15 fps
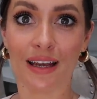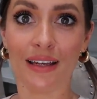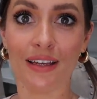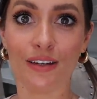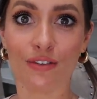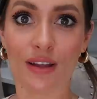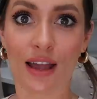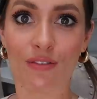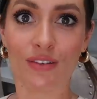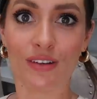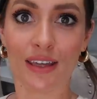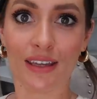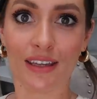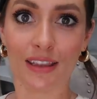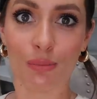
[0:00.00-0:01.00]
I literally haven't
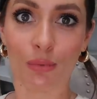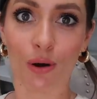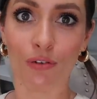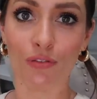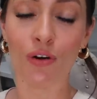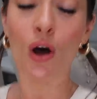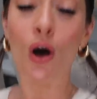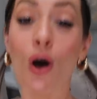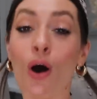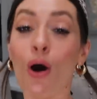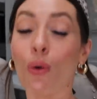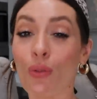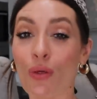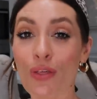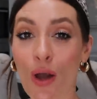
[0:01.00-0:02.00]
taken them off.
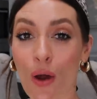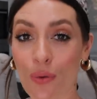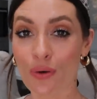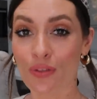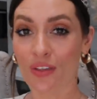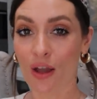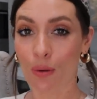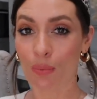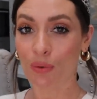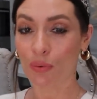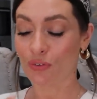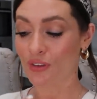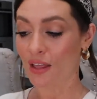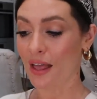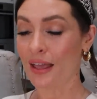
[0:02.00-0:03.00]
Although the only thing I
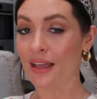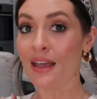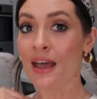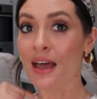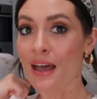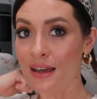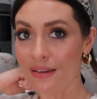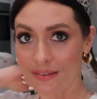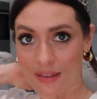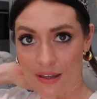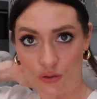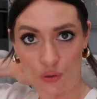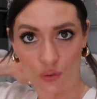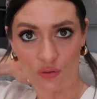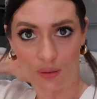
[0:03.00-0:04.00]
will say is that
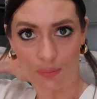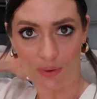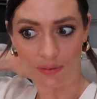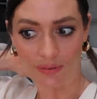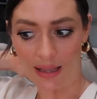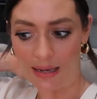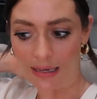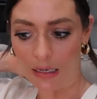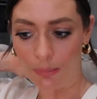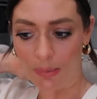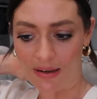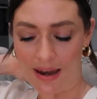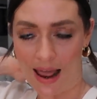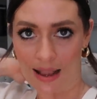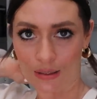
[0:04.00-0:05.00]
they do sometimes get a little
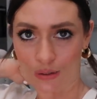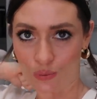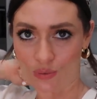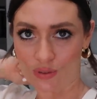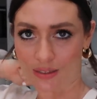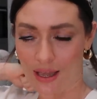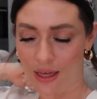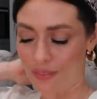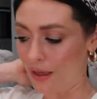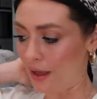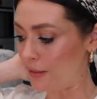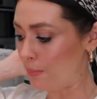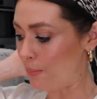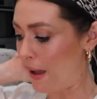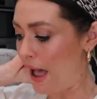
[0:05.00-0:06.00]
bit tangled together
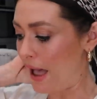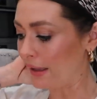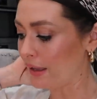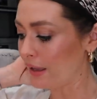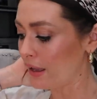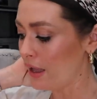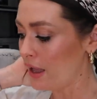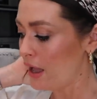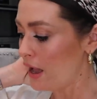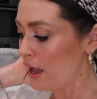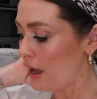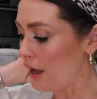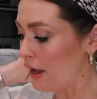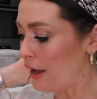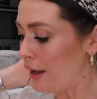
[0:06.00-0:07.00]
at the back.
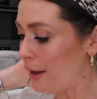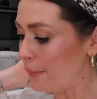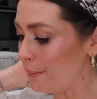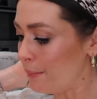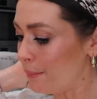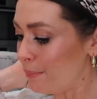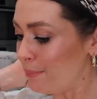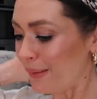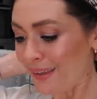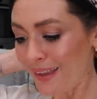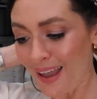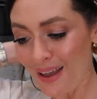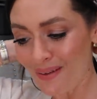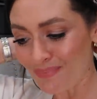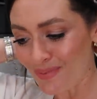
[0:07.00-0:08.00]
But
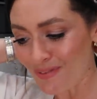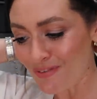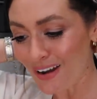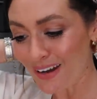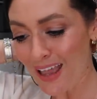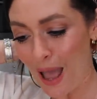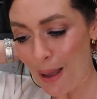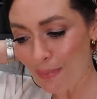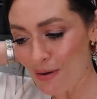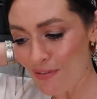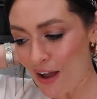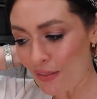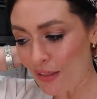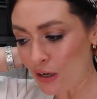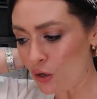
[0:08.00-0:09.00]
yeah, really happy
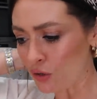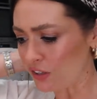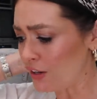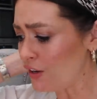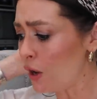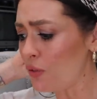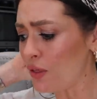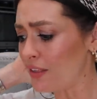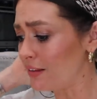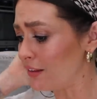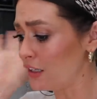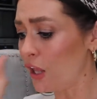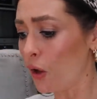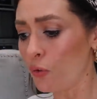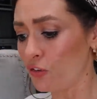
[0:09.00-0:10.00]
with how that looks. I know that
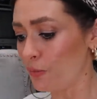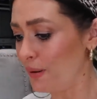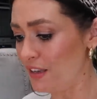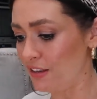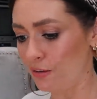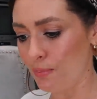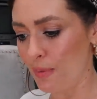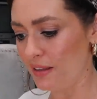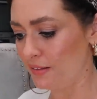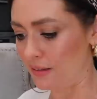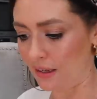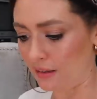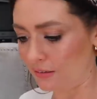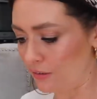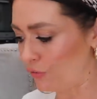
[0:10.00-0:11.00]
there's loads of pieces
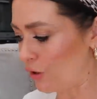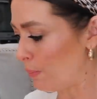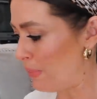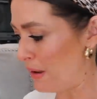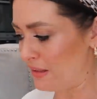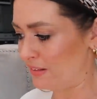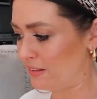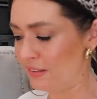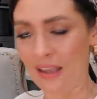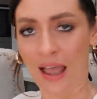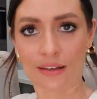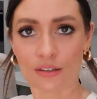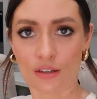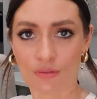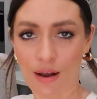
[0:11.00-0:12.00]
missing, so I've got bits
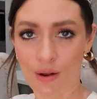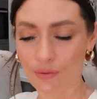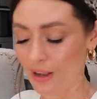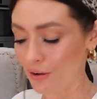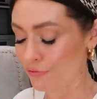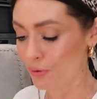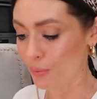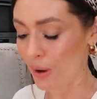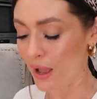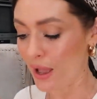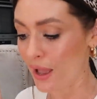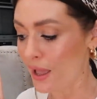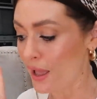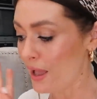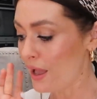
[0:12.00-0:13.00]
scattered around
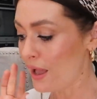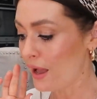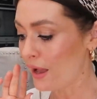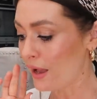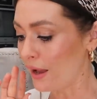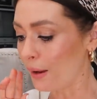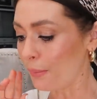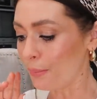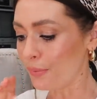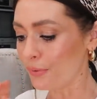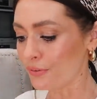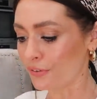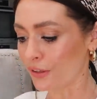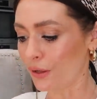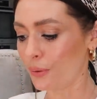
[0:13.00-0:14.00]
everywhere.
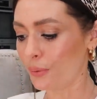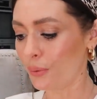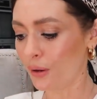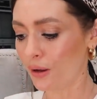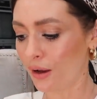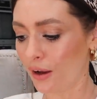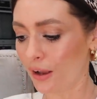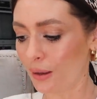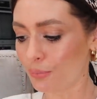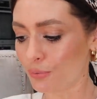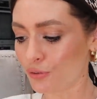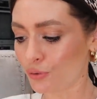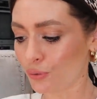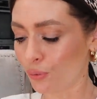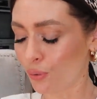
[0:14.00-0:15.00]
So I am
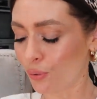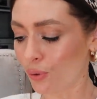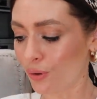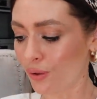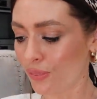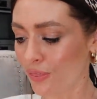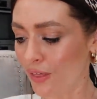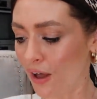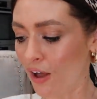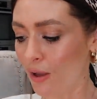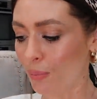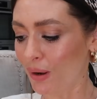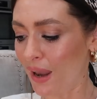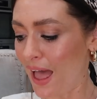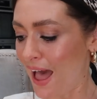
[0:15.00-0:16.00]
sure that
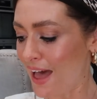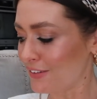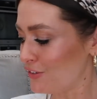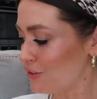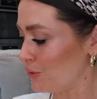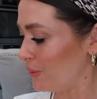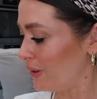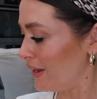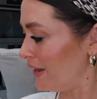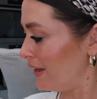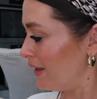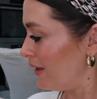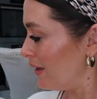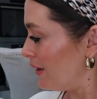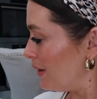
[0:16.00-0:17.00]
I will add to it.